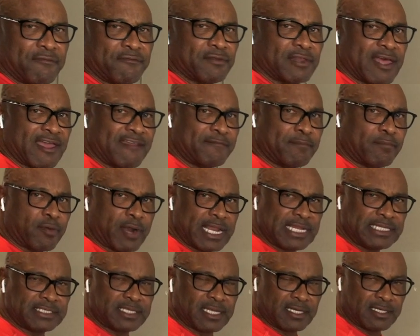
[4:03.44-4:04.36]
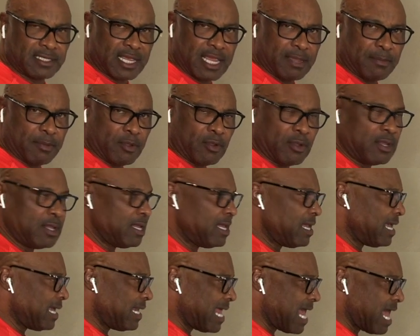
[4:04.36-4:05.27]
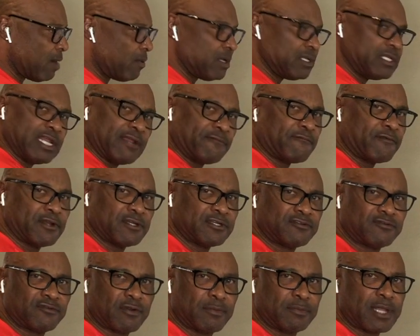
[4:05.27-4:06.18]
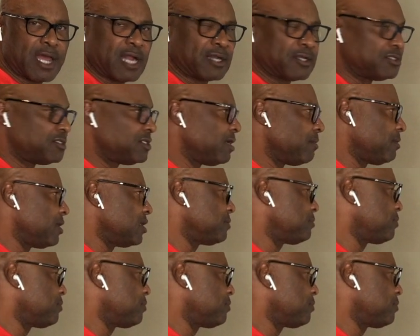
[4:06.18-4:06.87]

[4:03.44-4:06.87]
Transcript: for Life brings to the table and how it differs from Dr. Simeon's